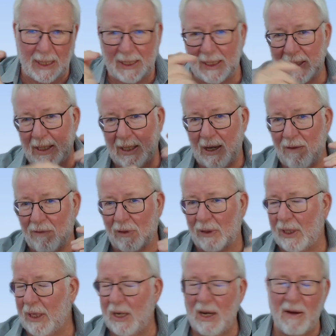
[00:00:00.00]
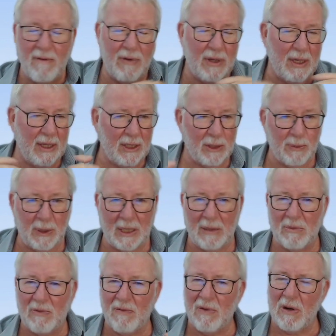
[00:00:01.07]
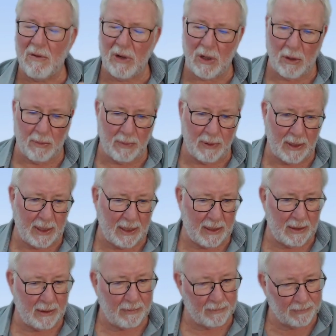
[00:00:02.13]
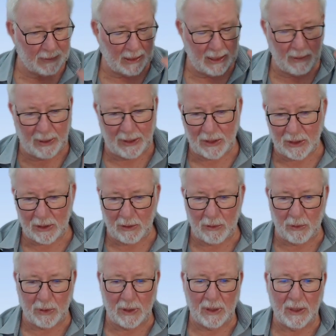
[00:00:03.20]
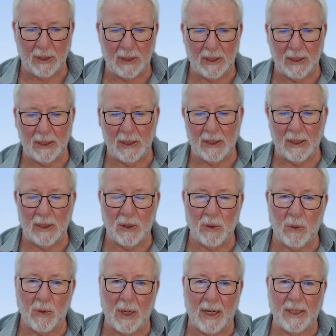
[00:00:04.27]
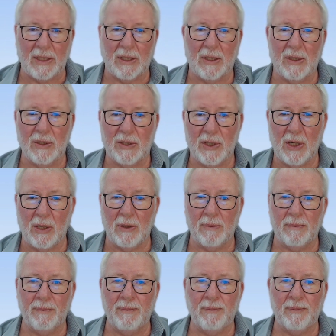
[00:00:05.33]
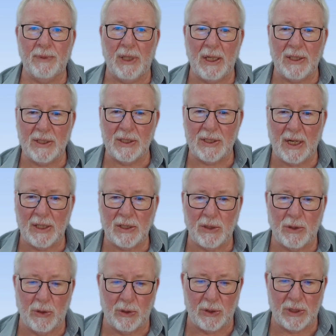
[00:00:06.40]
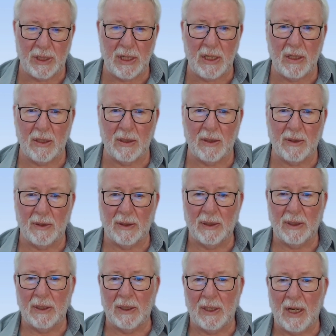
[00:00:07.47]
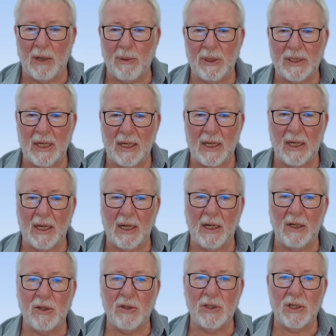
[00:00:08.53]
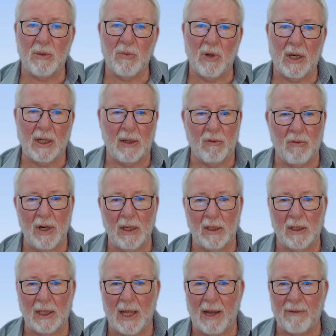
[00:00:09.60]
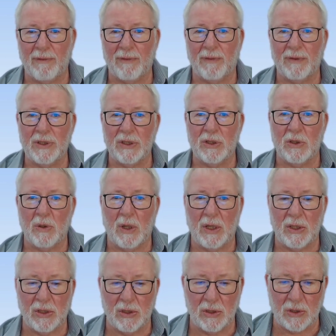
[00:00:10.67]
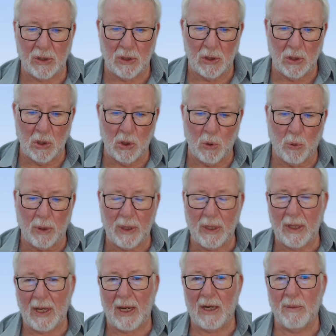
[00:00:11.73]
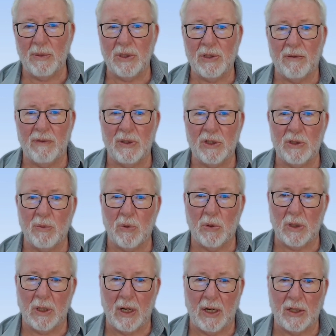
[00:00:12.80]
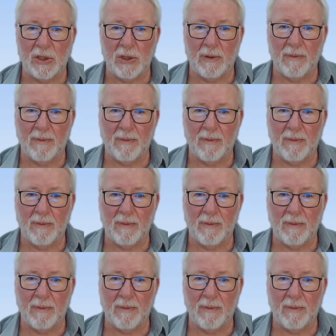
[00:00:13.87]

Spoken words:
this level, then everything else becomes very complicated. Anyway, just a thought. Right, so exercise 13. Now we're getting into some real life situations. What are the elements of insubordination?